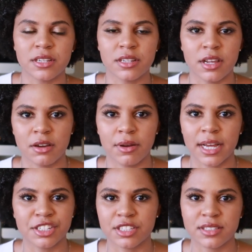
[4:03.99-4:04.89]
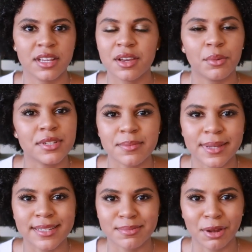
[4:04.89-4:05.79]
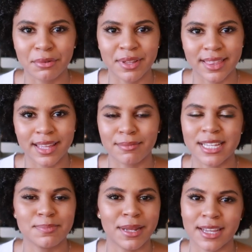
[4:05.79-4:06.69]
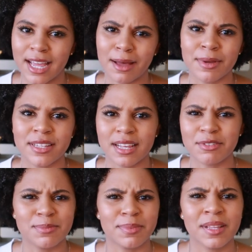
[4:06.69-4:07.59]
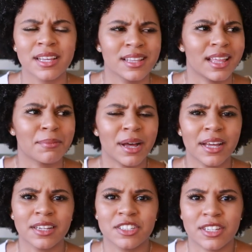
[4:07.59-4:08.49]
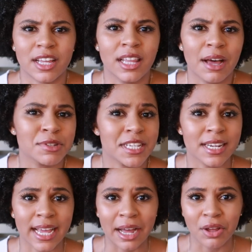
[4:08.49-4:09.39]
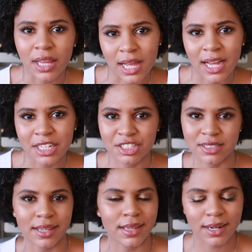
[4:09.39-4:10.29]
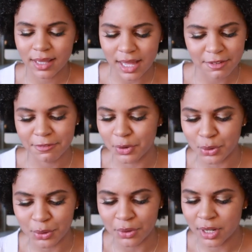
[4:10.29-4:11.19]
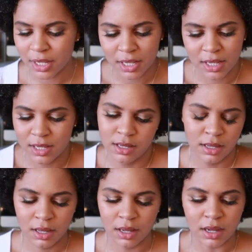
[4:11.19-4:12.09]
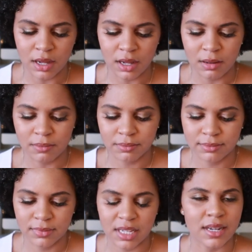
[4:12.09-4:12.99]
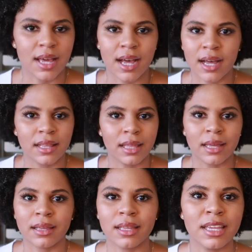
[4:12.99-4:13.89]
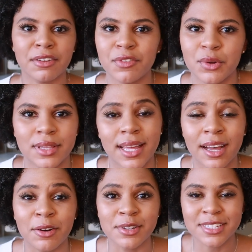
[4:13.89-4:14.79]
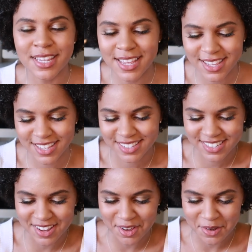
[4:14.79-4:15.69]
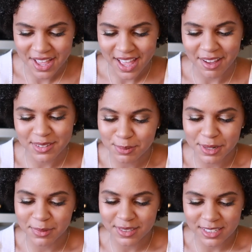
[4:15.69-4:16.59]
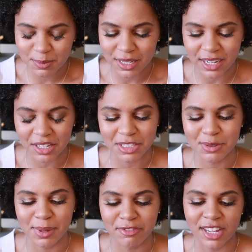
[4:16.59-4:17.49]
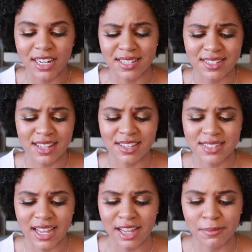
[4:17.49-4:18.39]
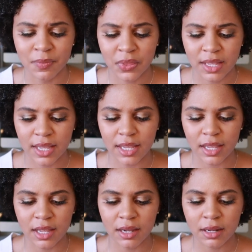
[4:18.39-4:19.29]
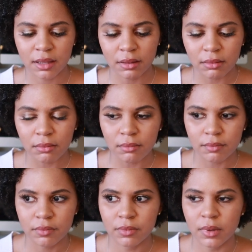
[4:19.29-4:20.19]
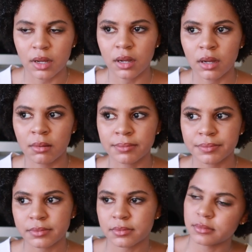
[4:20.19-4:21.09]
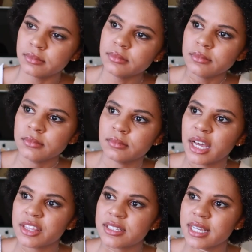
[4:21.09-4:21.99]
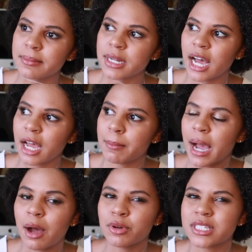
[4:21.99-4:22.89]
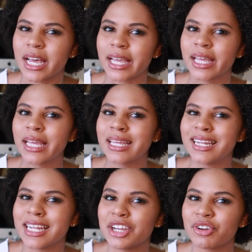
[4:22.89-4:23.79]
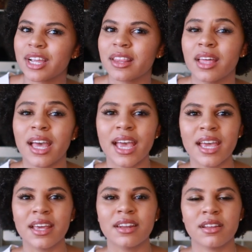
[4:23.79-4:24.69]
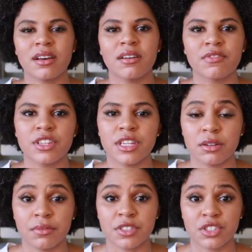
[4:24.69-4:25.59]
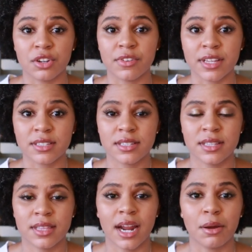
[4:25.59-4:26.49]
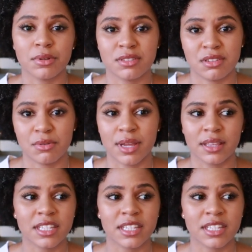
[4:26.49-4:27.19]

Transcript: You know, I just wasn't being smart with it, my spending habits. I was like buying just like, I was eating out a lot, just like getting a lot of food. Um, and not like eating food at the house. And so I was pretty much just being careless with my finances at this time. And um, at the same time, I was like nearing the end of the year of service that I was doing.